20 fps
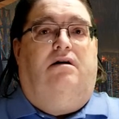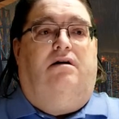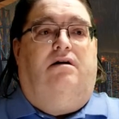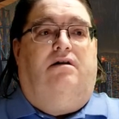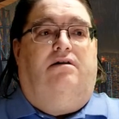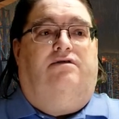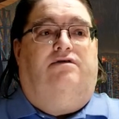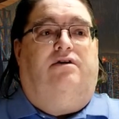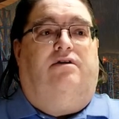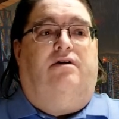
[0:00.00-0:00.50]

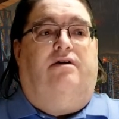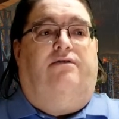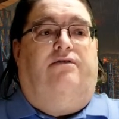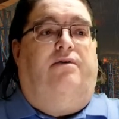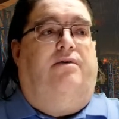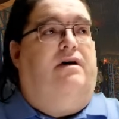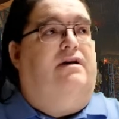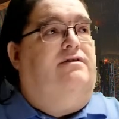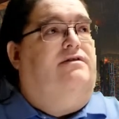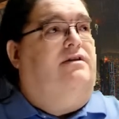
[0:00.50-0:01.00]
So if you
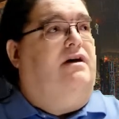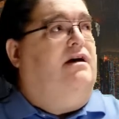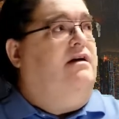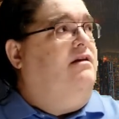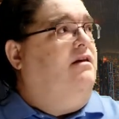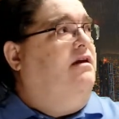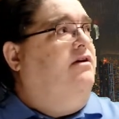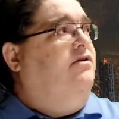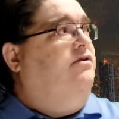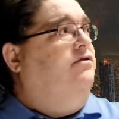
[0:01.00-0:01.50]
want to say
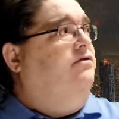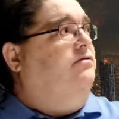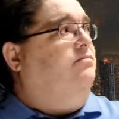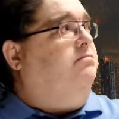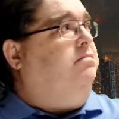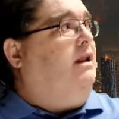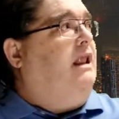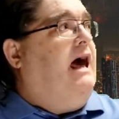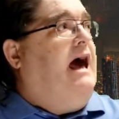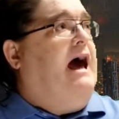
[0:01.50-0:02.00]
use
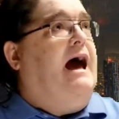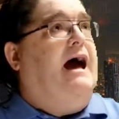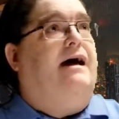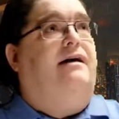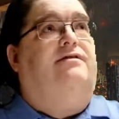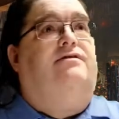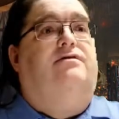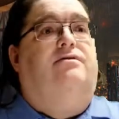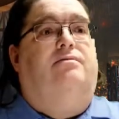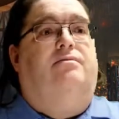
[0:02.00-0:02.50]

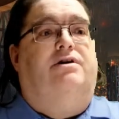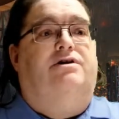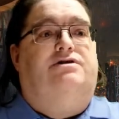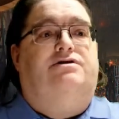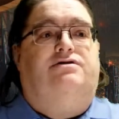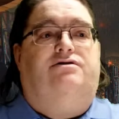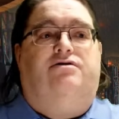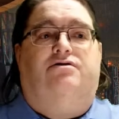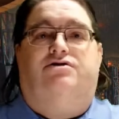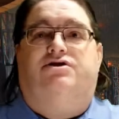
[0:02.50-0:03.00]
blast, which
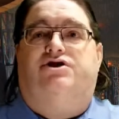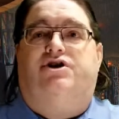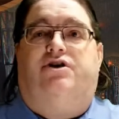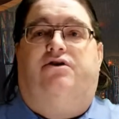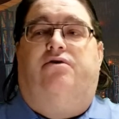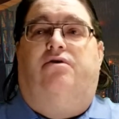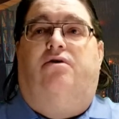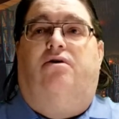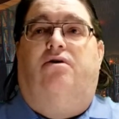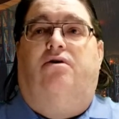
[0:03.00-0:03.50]
is your
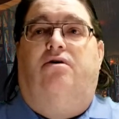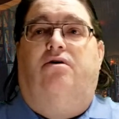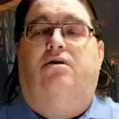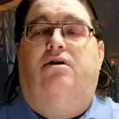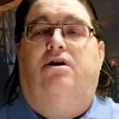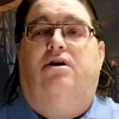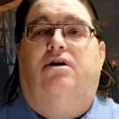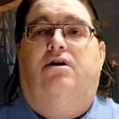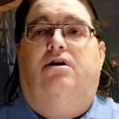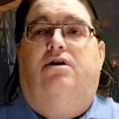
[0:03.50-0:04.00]
general
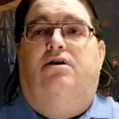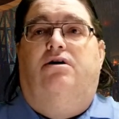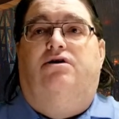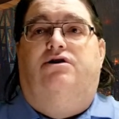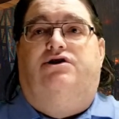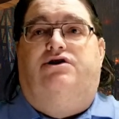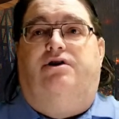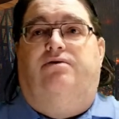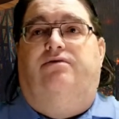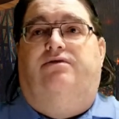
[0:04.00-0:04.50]

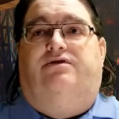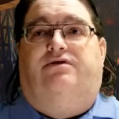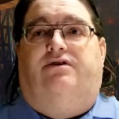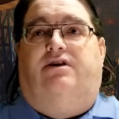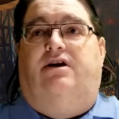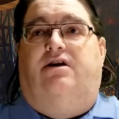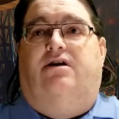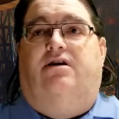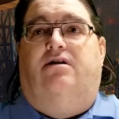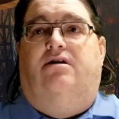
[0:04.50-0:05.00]
shoot
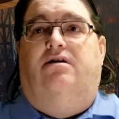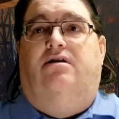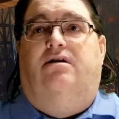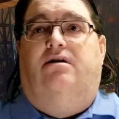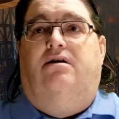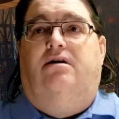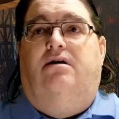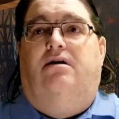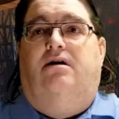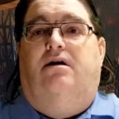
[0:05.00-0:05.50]
skill,
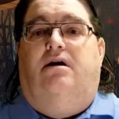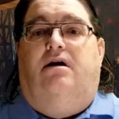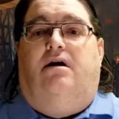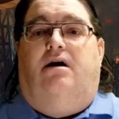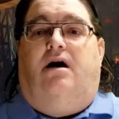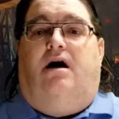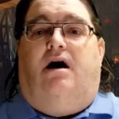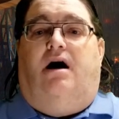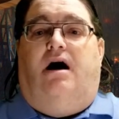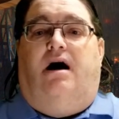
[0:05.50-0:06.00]

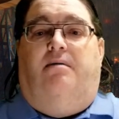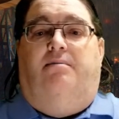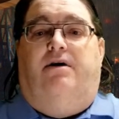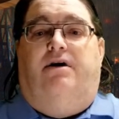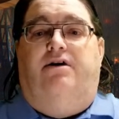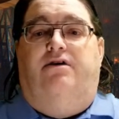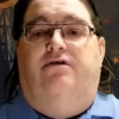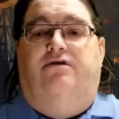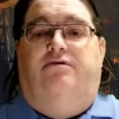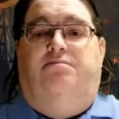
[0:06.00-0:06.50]
I'm going
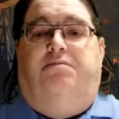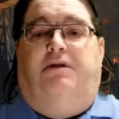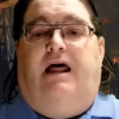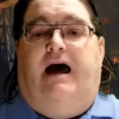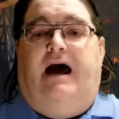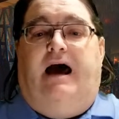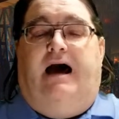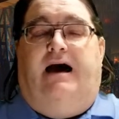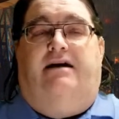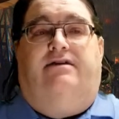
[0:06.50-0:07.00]
to use
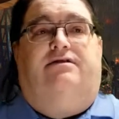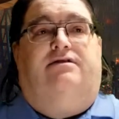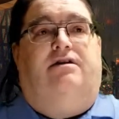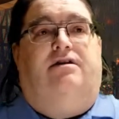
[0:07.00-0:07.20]
blast.